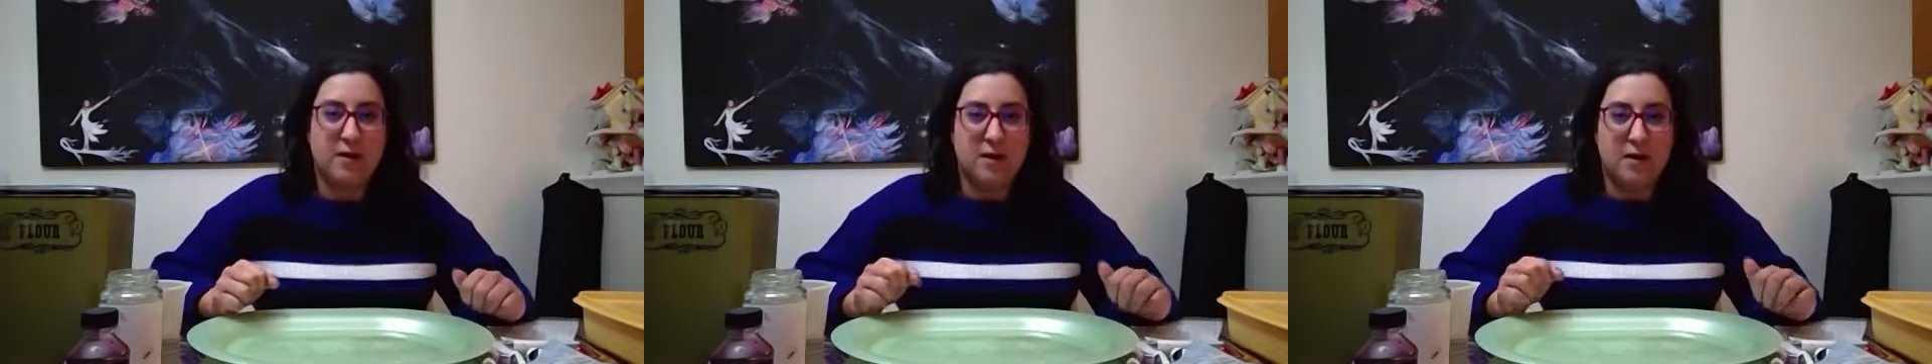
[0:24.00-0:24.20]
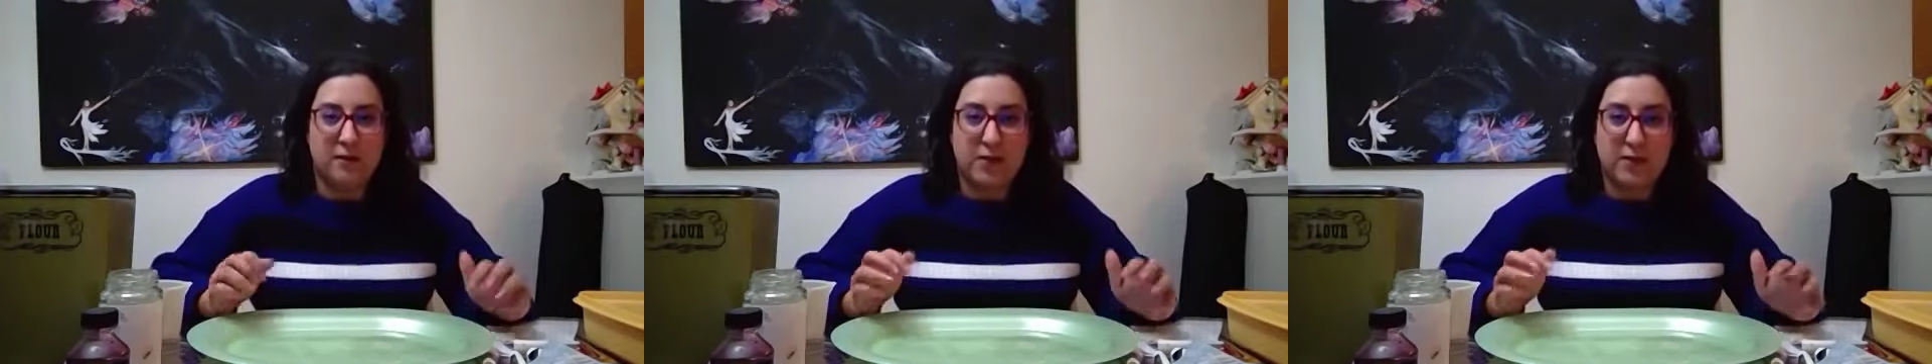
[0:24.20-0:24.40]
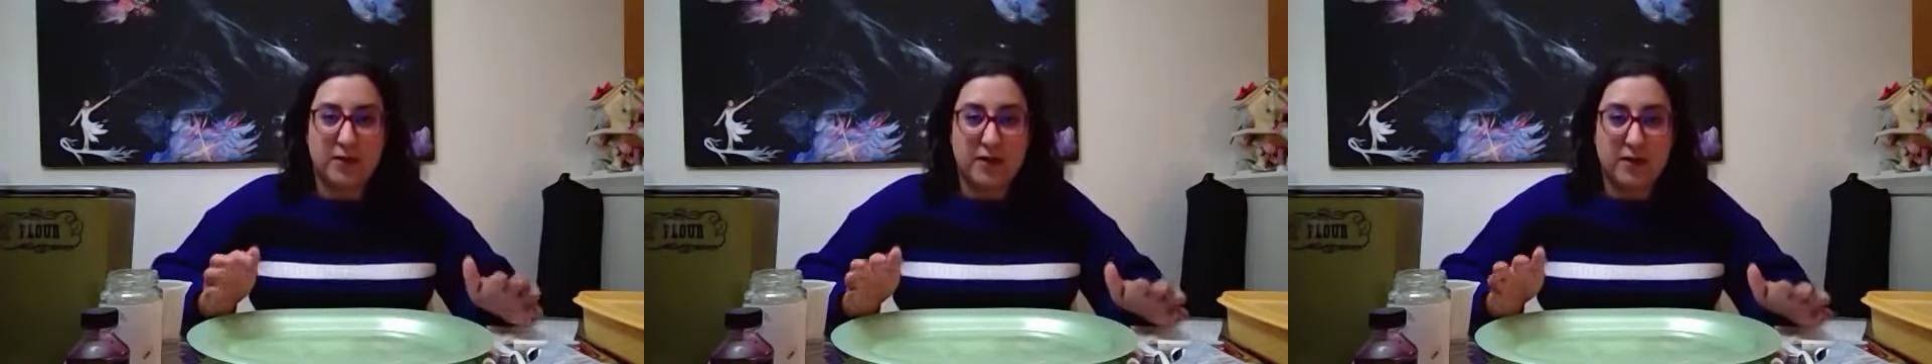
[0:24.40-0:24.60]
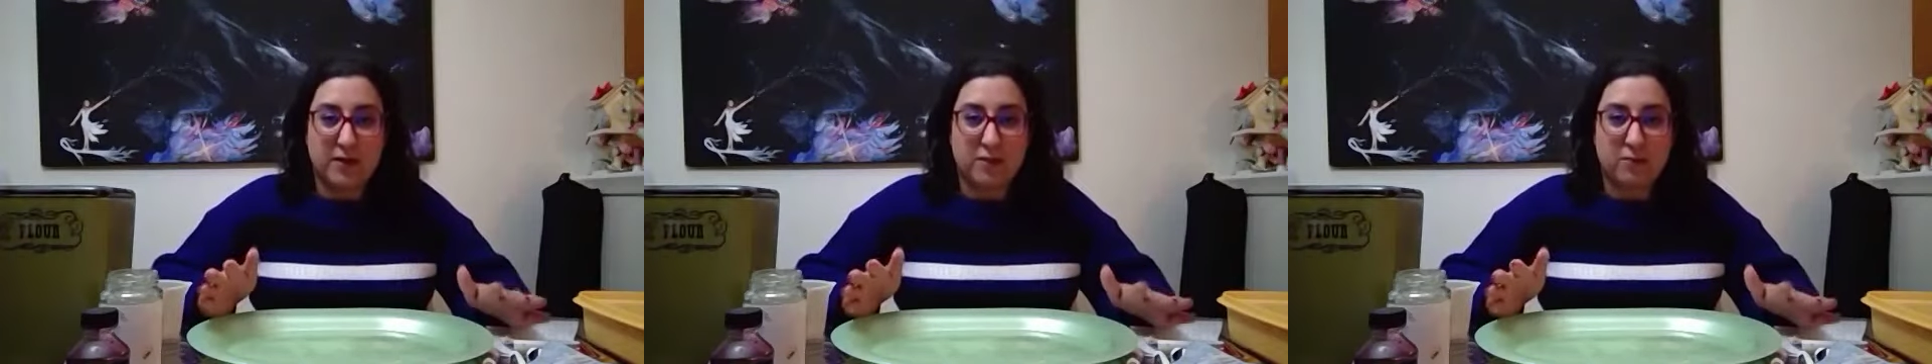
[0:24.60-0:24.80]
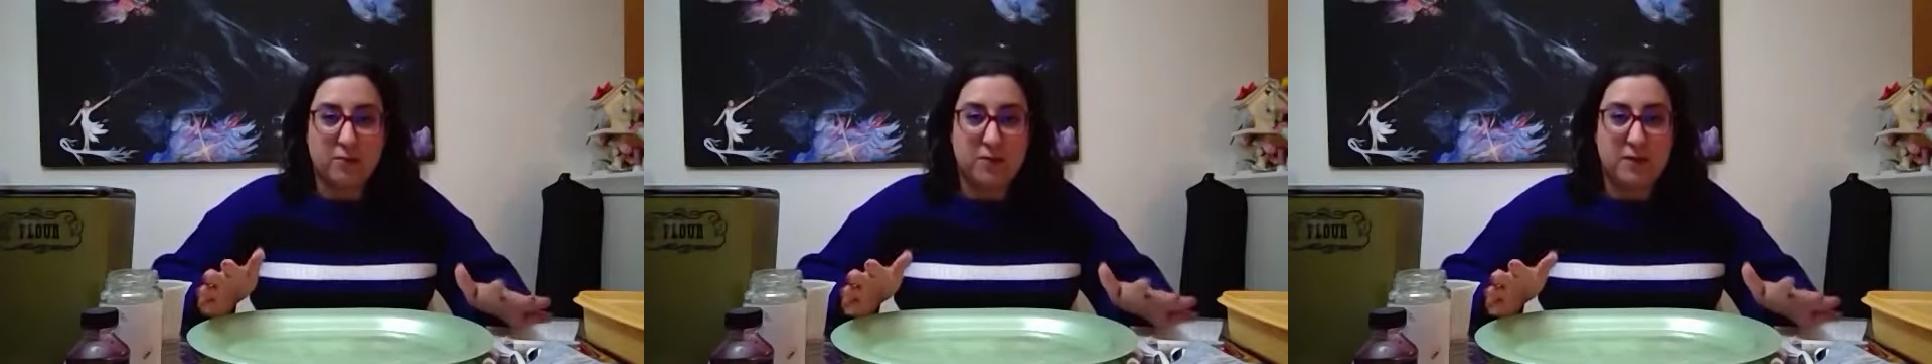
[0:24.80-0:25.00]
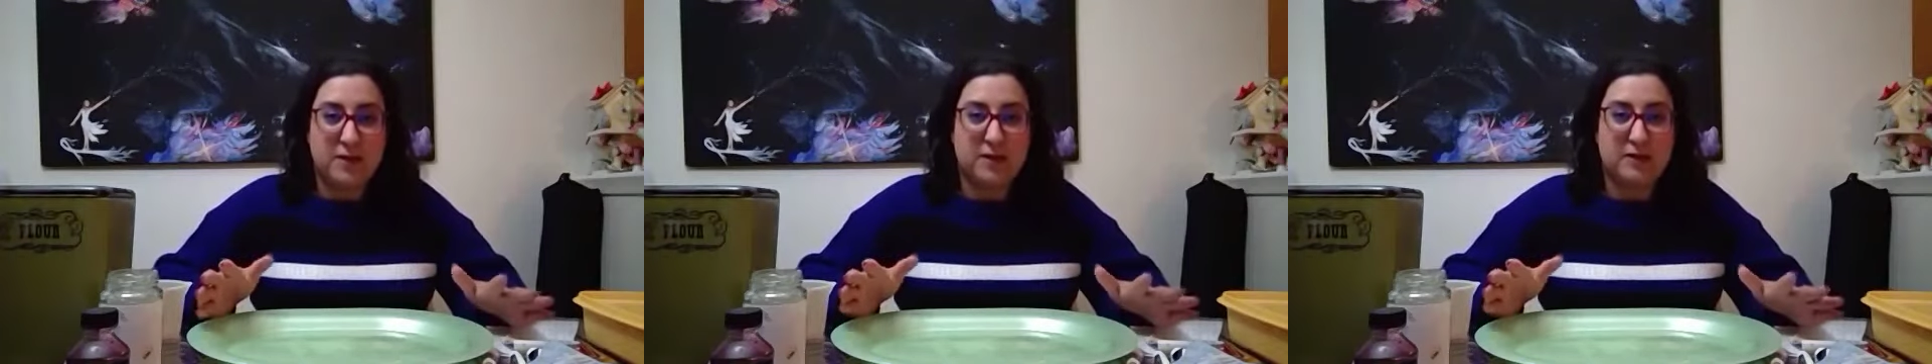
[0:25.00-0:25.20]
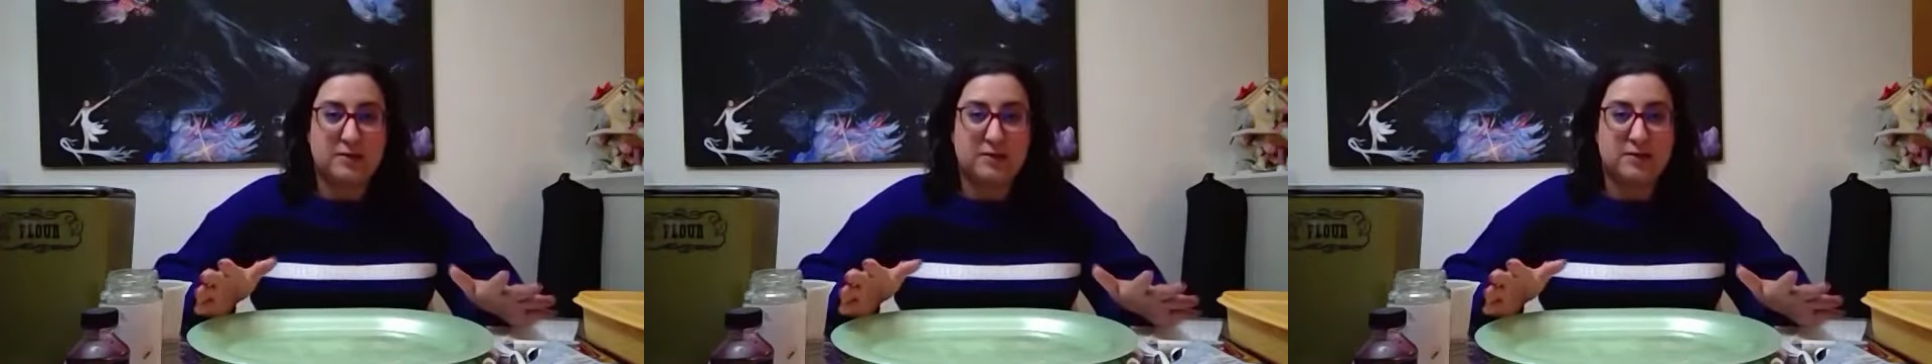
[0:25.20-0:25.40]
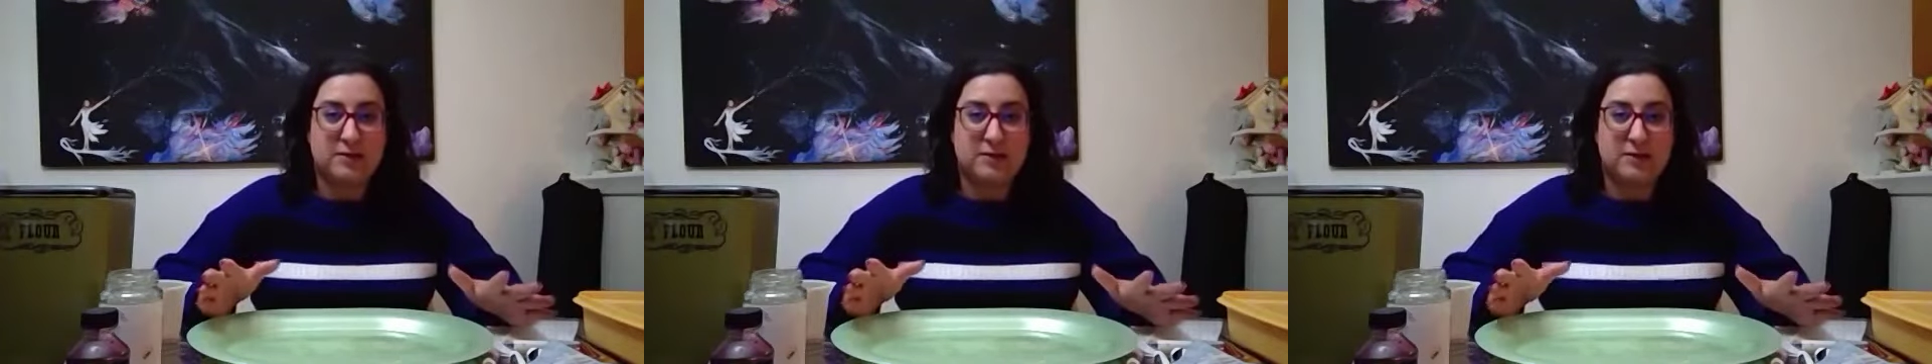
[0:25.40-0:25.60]
A volcano
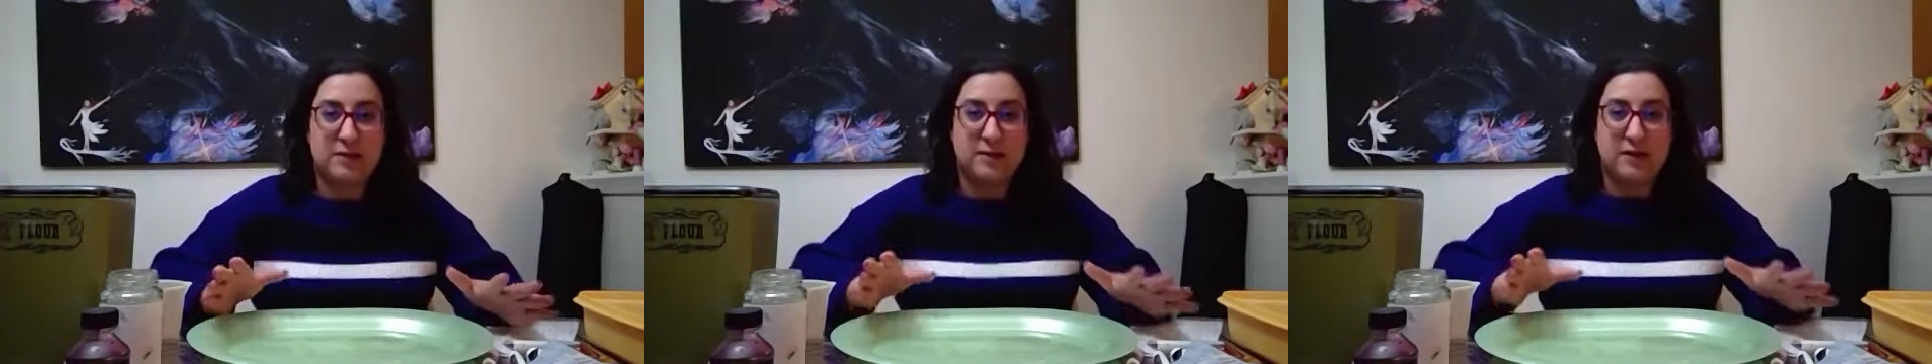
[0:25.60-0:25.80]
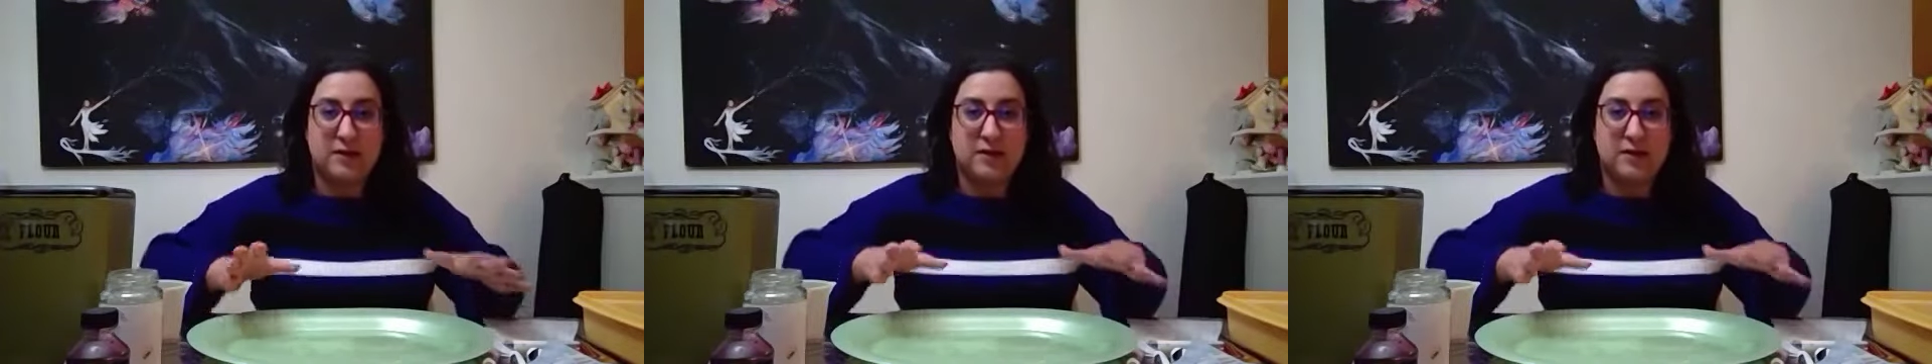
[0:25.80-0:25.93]
is